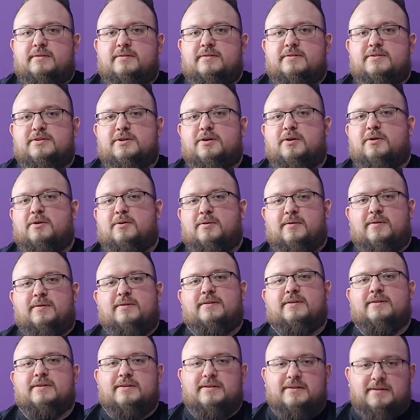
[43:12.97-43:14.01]
So
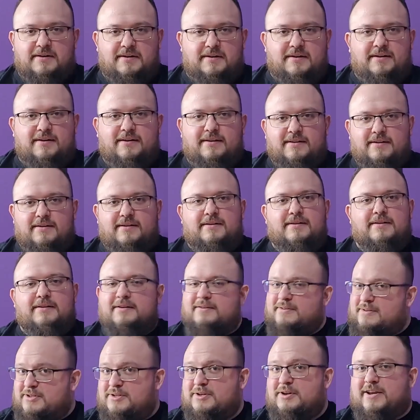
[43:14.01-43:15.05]

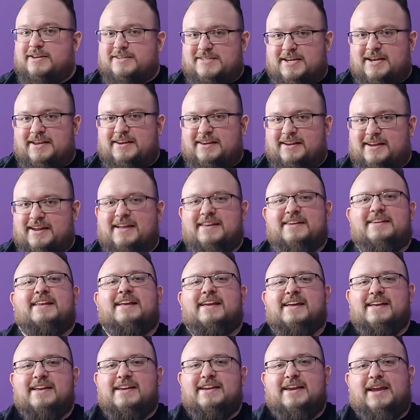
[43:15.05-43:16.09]
should I say it again?
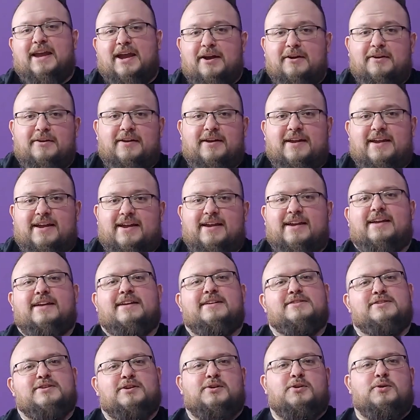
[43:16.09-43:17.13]
Carrying
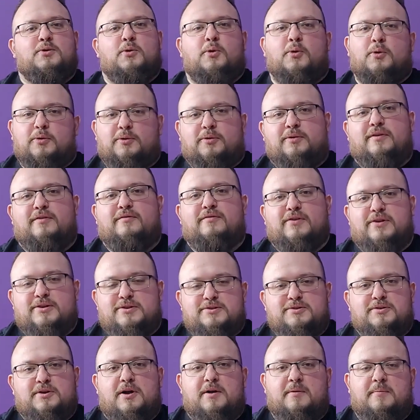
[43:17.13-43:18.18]
is a quarter of what
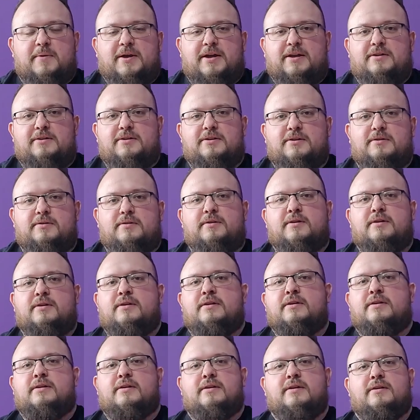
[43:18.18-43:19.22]
strongman do.
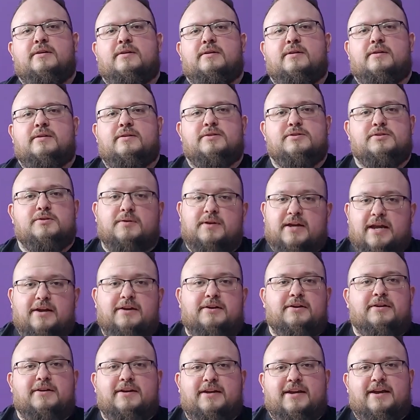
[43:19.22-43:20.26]
So
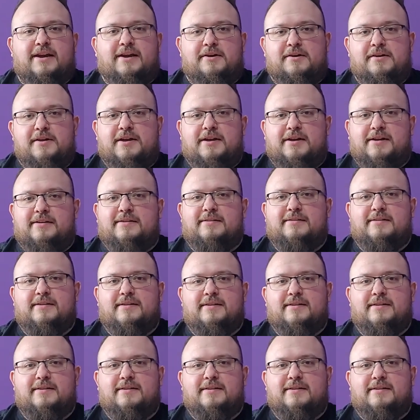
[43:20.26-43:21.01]
get good at carrying.